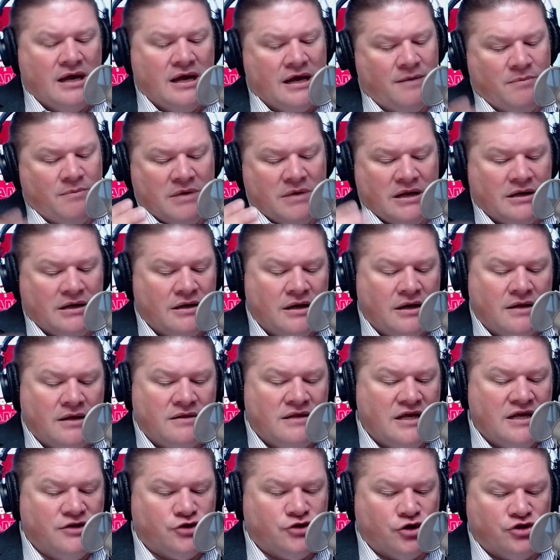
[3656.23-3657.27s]
I mean,
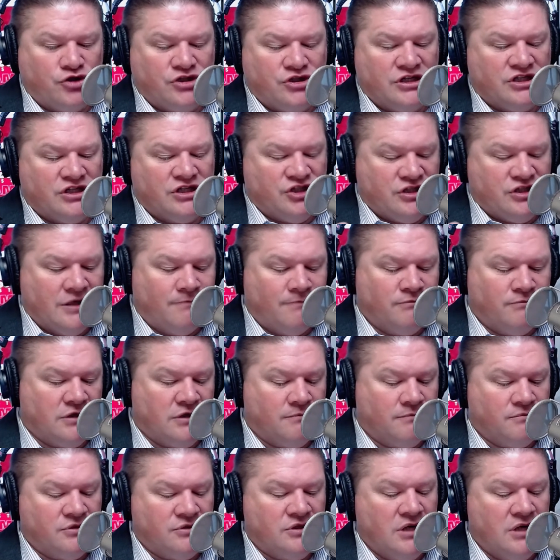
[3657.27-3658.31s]
these are just
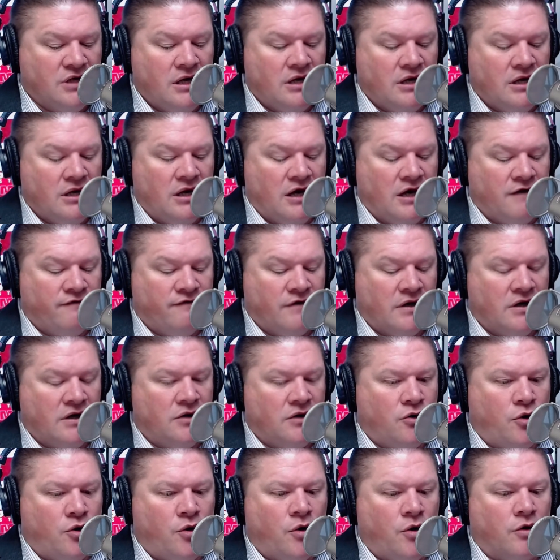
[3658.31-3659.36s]
symptoms of a
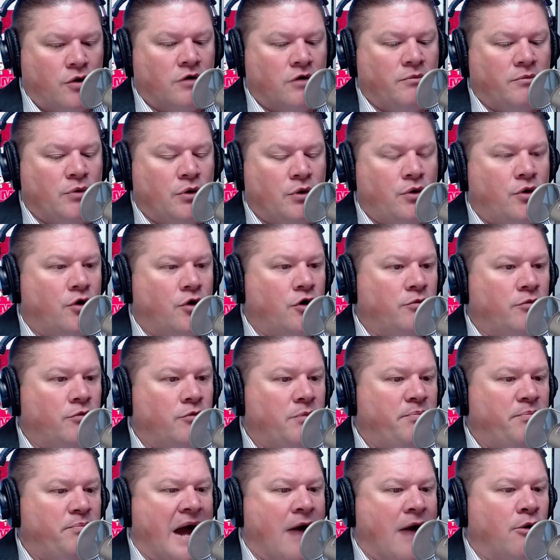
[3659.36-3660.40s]
horrible,
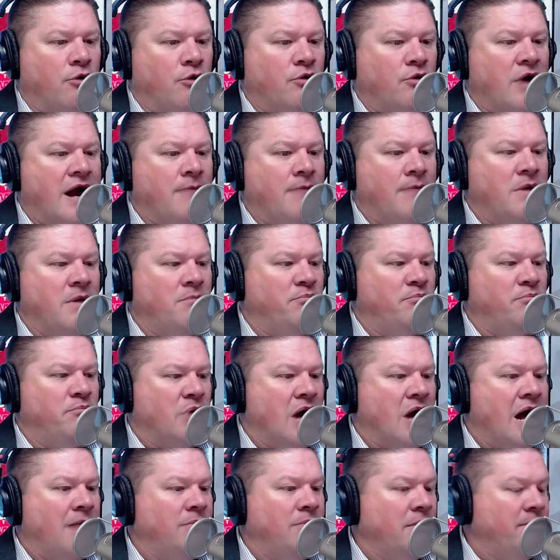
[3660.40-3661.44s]
horrible power grab and
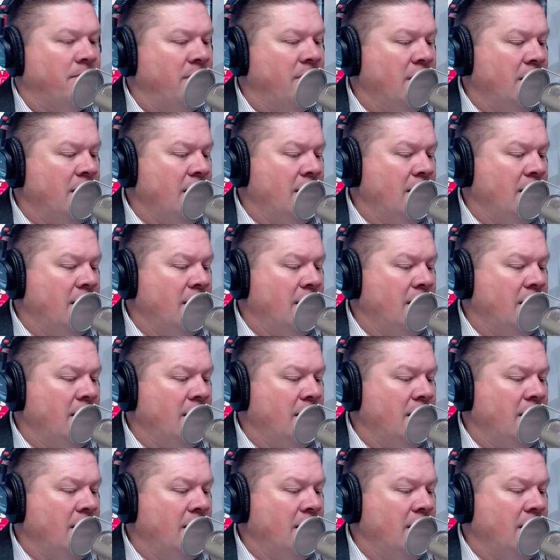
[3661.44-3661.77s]
problem.